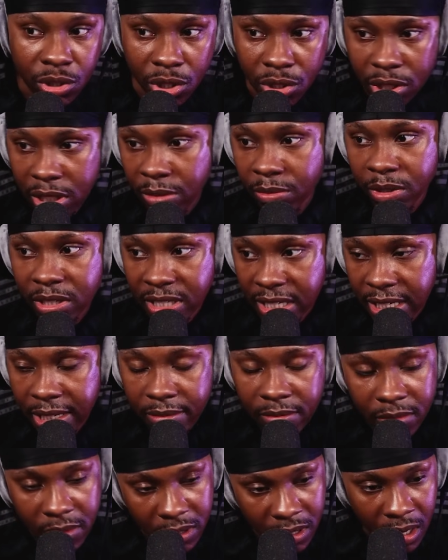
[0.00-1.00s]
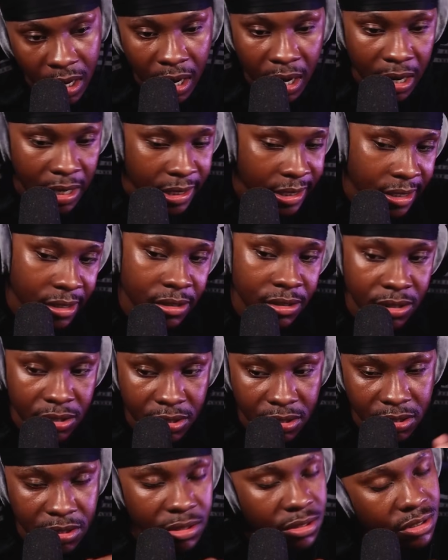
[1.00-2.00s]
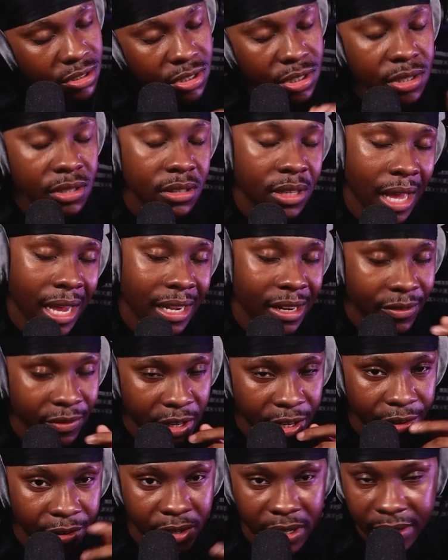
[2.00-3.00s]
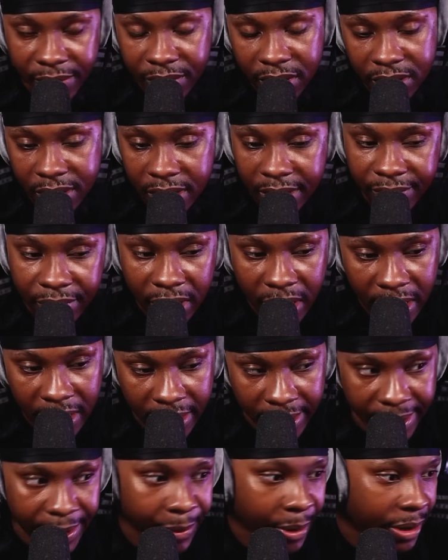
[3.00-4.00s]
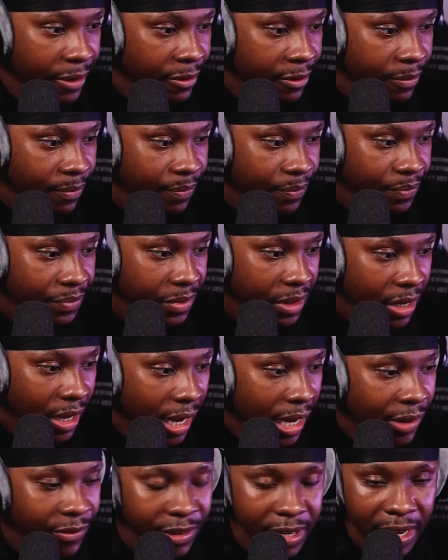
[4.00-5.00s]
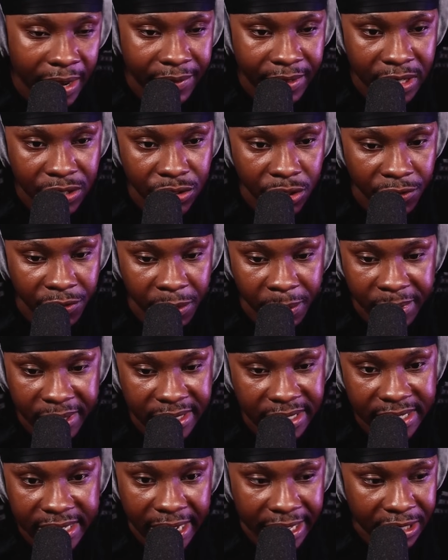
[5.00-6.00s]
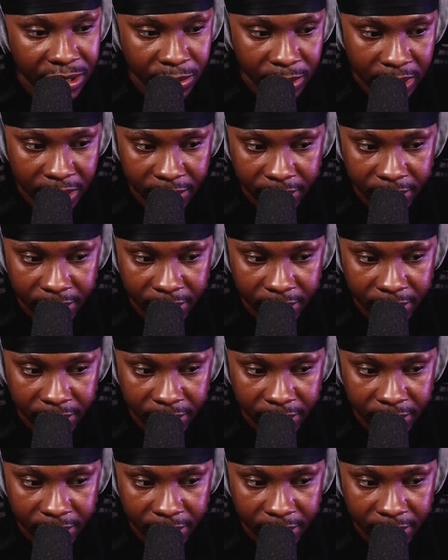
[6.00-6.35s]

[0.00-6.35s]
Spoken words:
do want to see them cut, and then just like the video and leave a like. Anyway, I don't really have an intro for it, but let's just get into it.